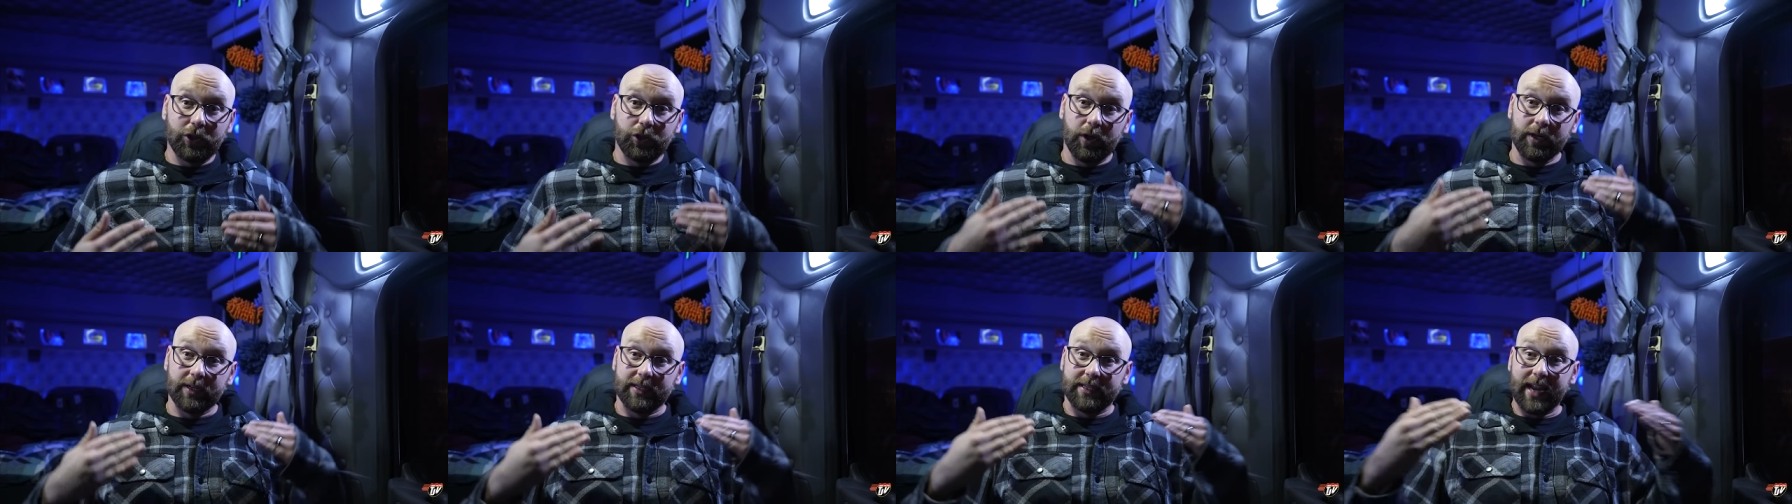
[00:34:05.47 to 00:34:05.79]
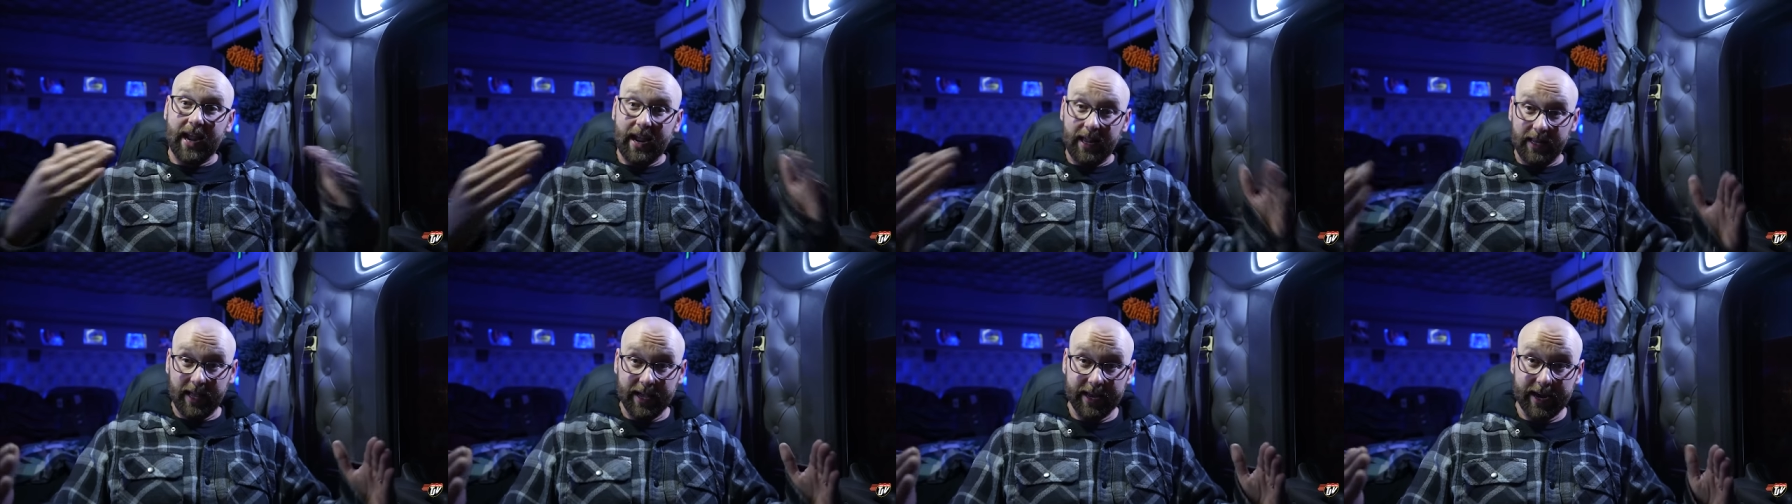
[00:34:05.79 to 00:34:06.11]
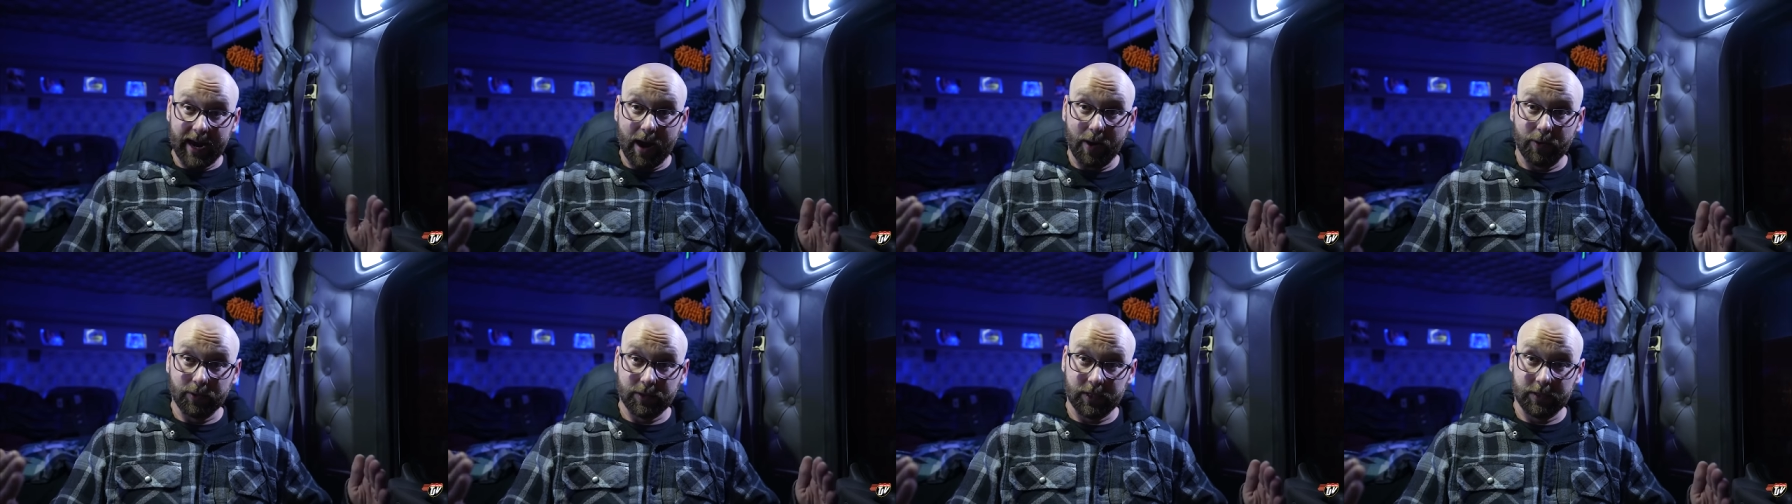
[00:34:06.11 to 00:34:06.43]
during daylight
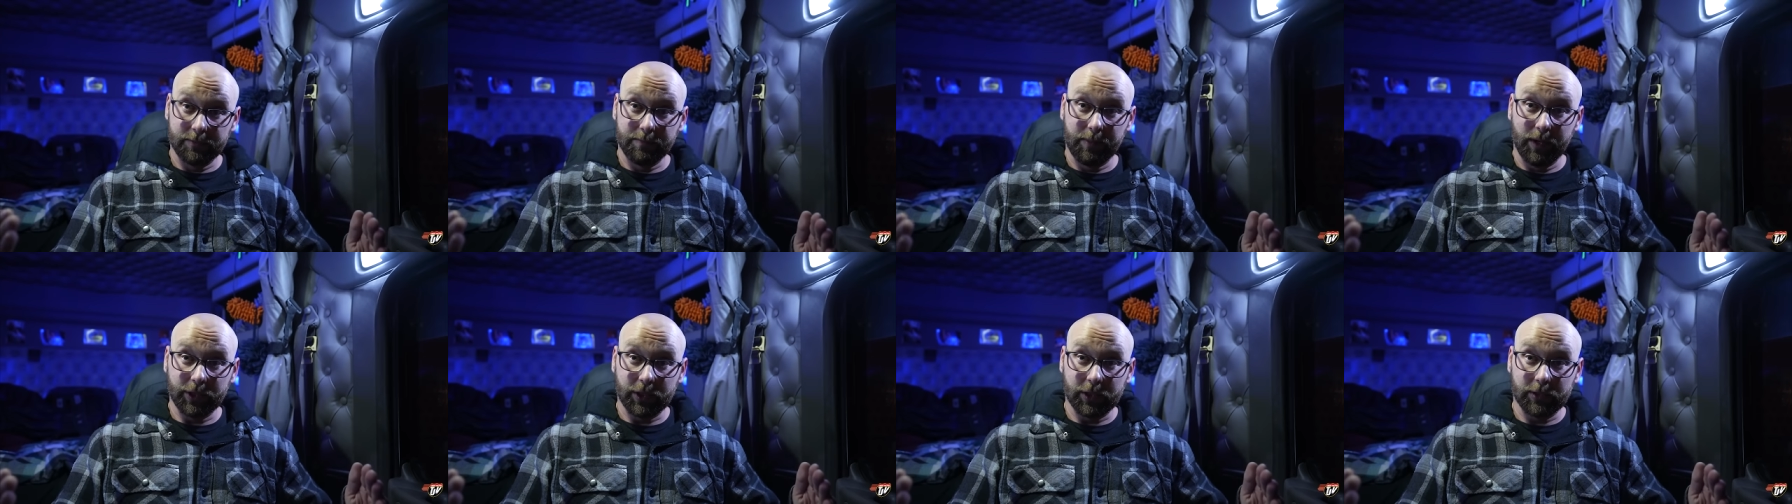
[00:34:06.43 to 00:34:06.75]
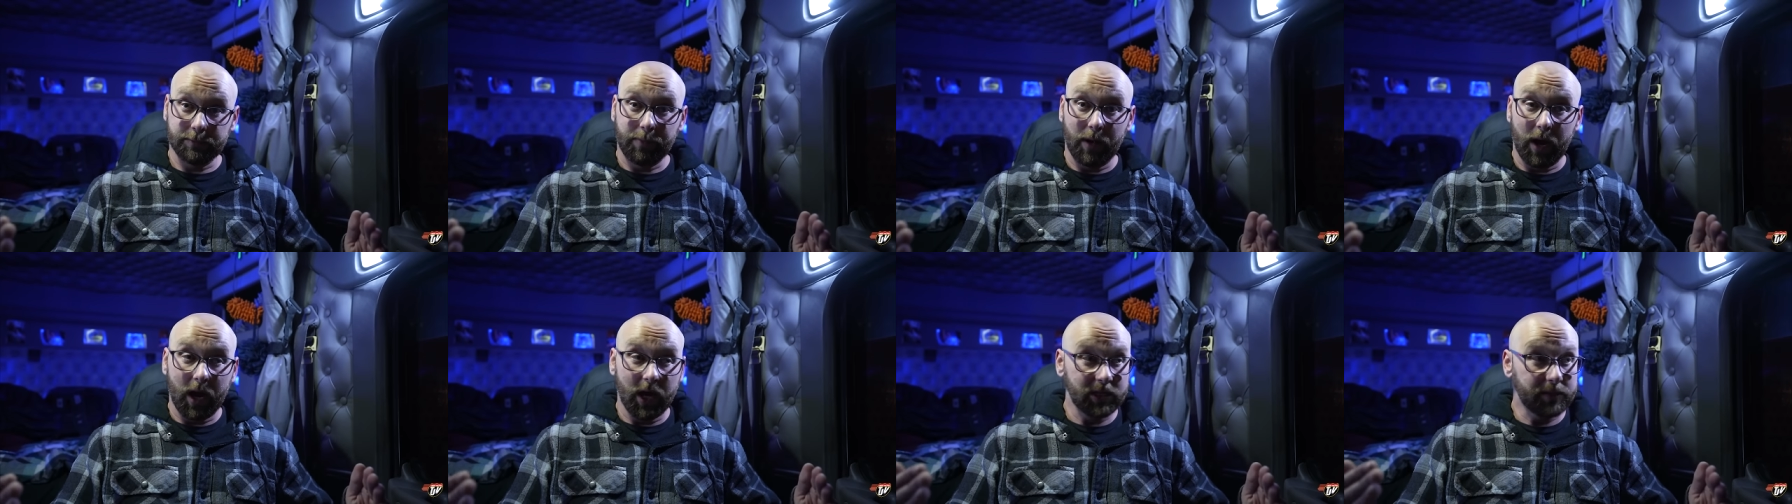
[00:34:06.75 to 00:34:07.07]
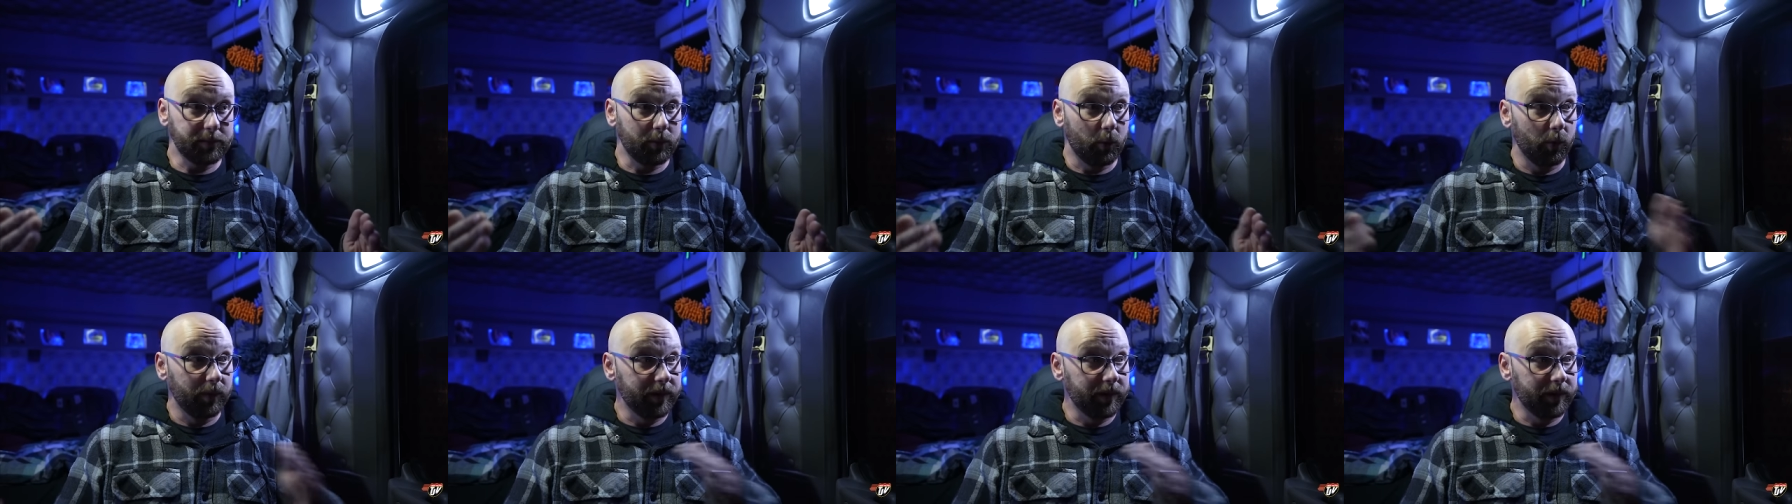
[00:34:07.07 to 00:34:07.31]
hours as much as possible.